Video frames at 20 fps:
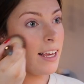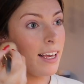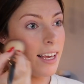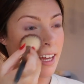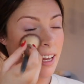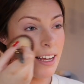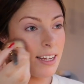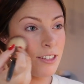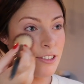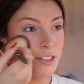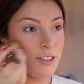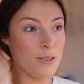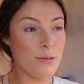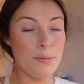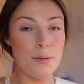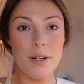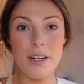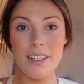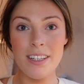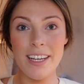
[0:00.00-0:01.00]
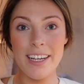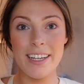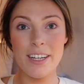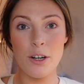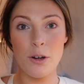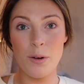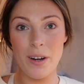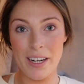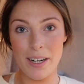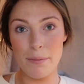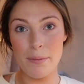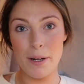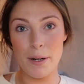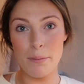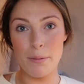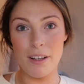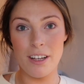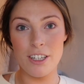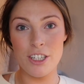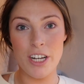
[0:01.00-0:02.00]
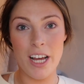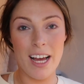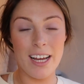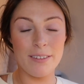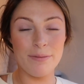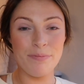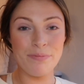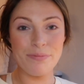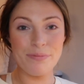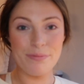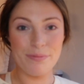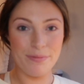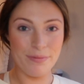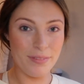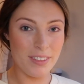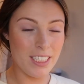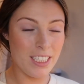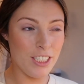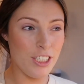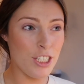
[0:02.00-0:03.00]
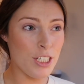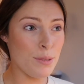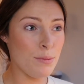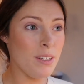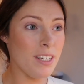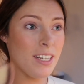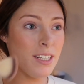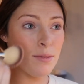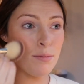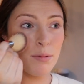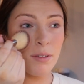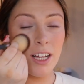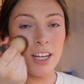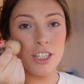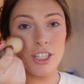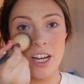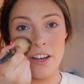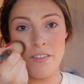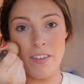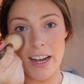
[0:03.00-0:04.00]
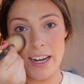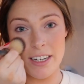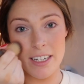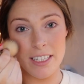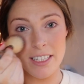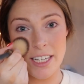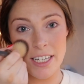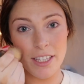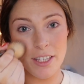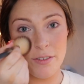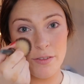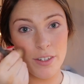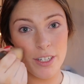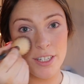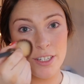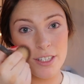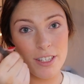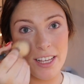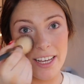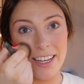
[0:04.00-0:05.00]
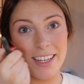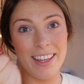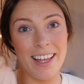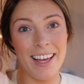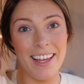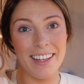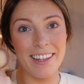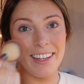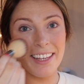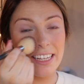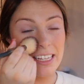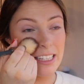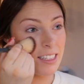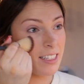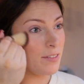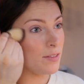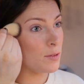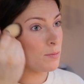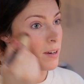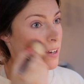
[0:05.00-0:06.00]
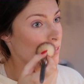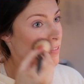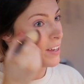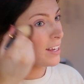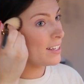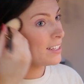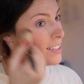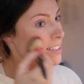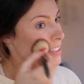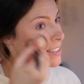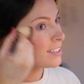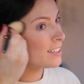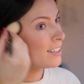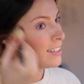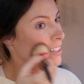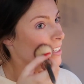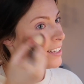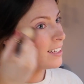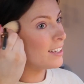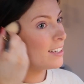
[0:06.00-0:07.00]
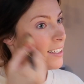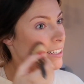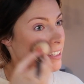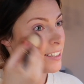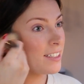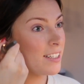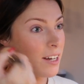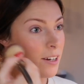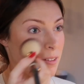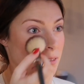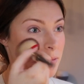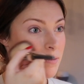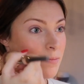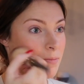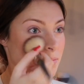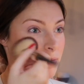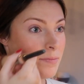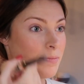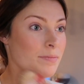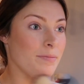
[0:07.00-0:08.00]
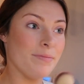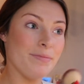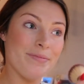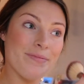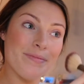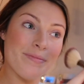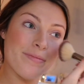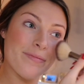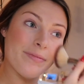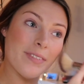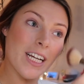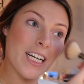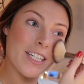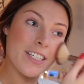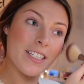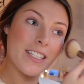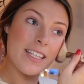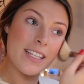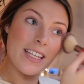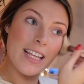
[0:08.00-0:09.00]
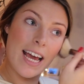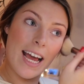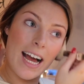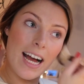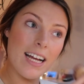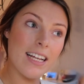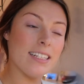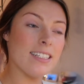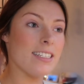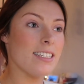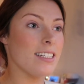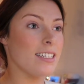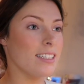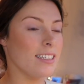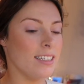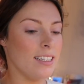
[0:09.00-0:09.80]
And I do put like quite a bit of blush on just because blush I find is like the first thing that like leaves my face. So there's that.